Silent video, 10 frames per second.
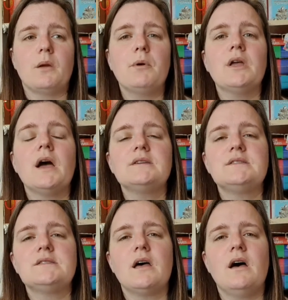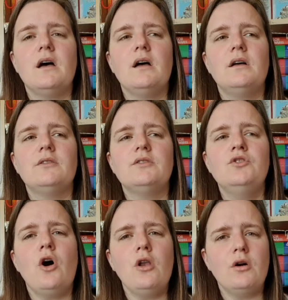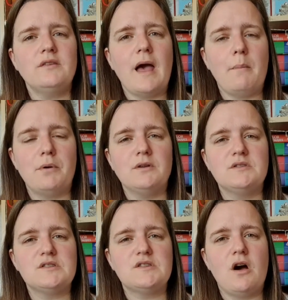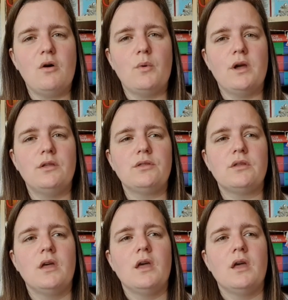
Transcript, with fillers: but yes, uh, not a lot has happened to start with.